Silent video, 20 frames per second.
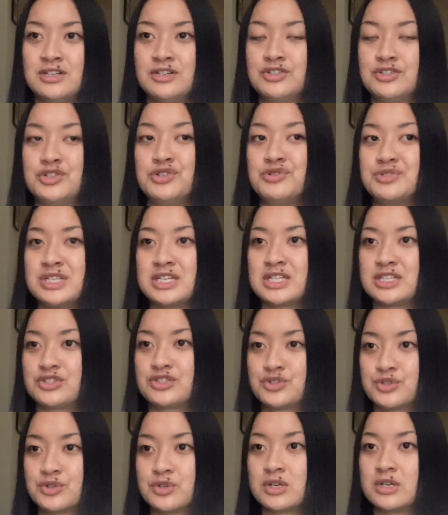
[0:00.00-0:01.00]
Juicy
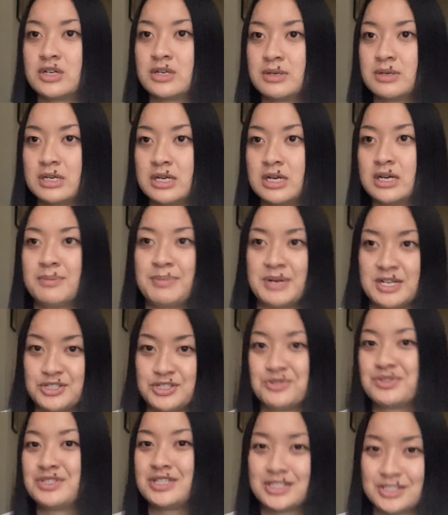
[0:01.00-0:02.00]
Couture by
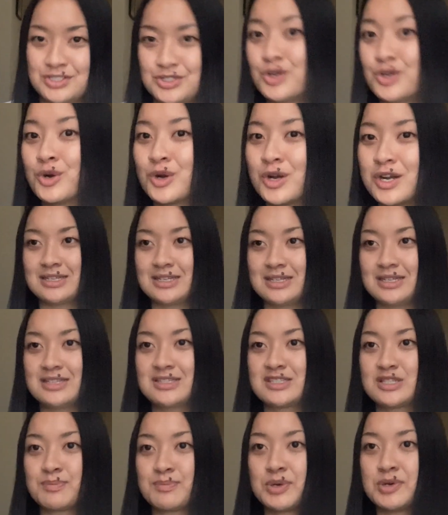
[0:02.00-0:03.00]
Juicy Couture.
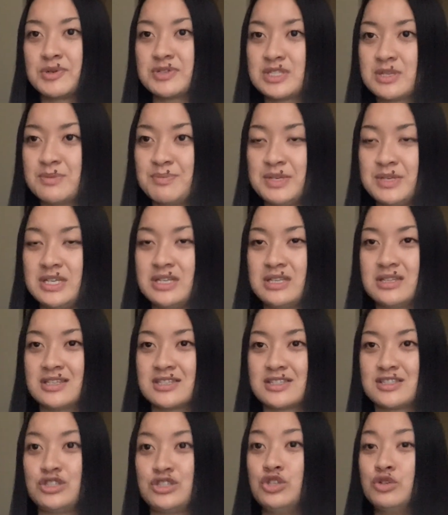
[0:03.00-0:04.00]
It's supposed to be
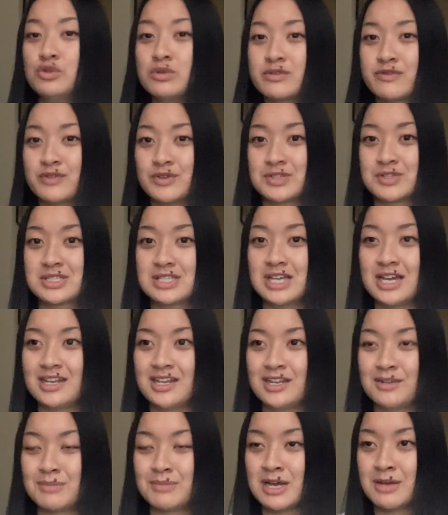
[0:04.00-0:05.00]
this youthful scent
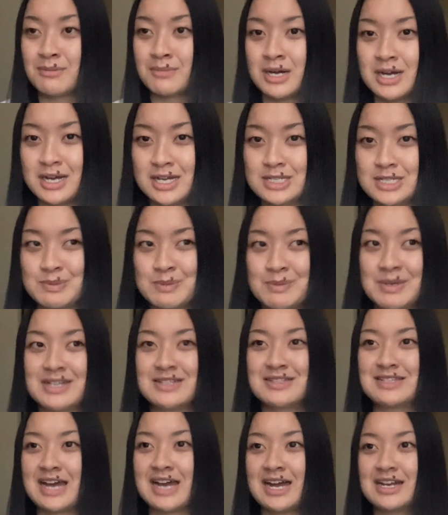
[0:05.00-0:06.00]
in my mind, but my
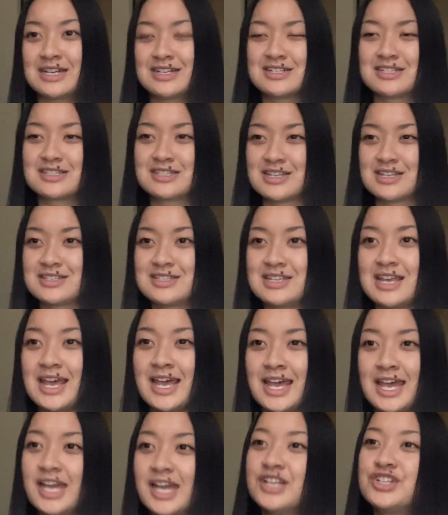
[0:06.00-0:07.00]
dad is this
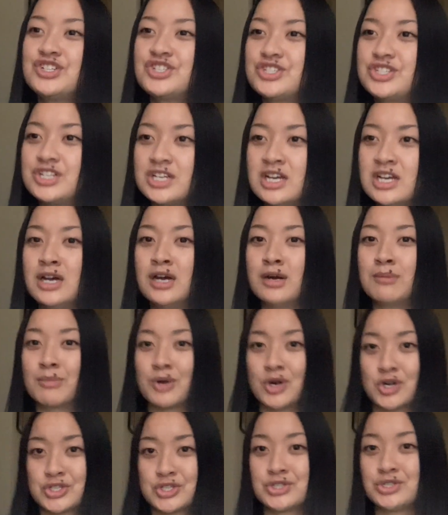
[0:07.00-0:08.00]
aged
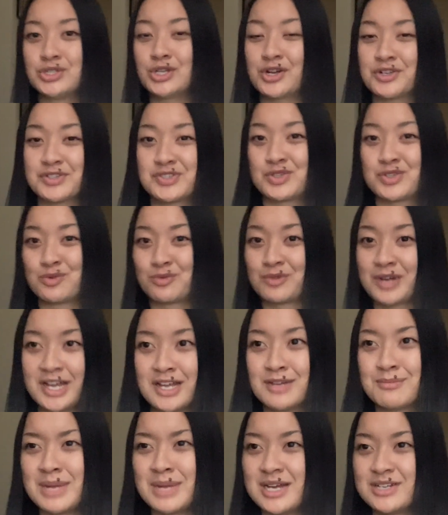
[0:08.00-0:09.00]
martial arts
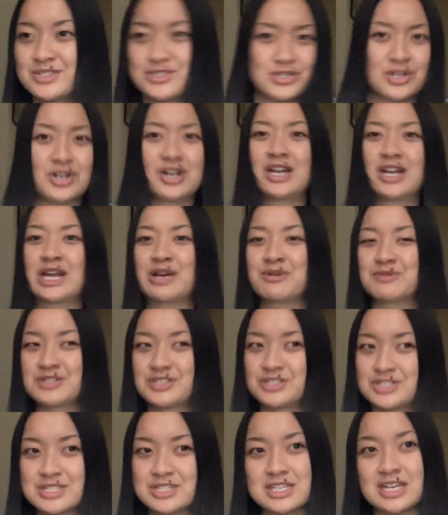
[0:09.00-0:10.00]
grandmaster, and I was
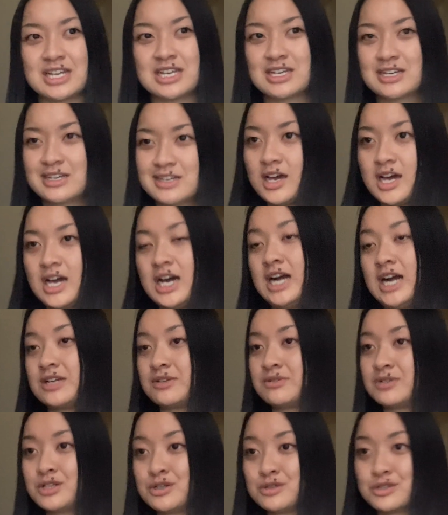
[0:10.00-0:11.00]
just like, I
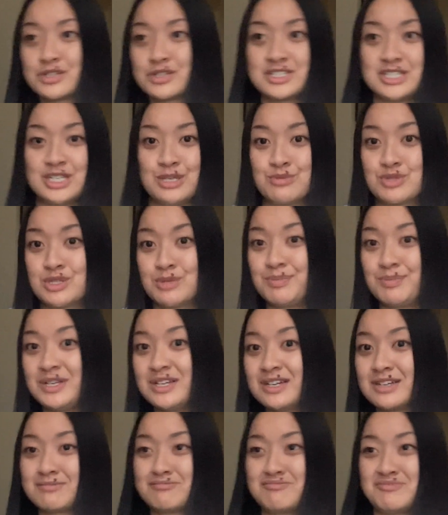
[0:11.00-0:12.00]
don't know, there seems to be
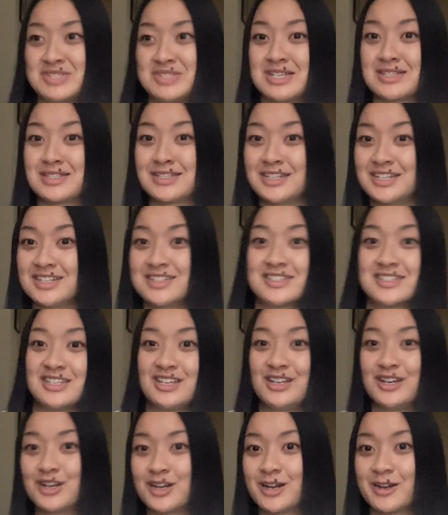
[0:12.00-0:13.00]
a dissonance
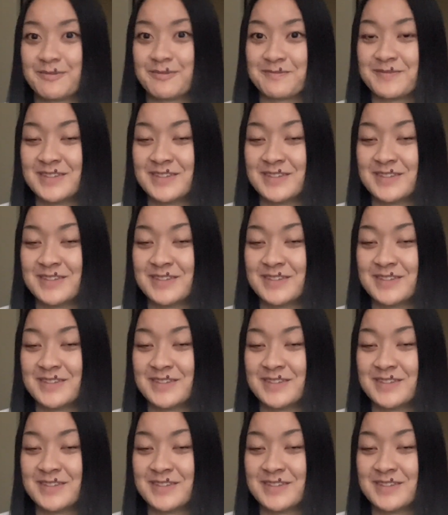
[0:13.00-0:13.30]
here.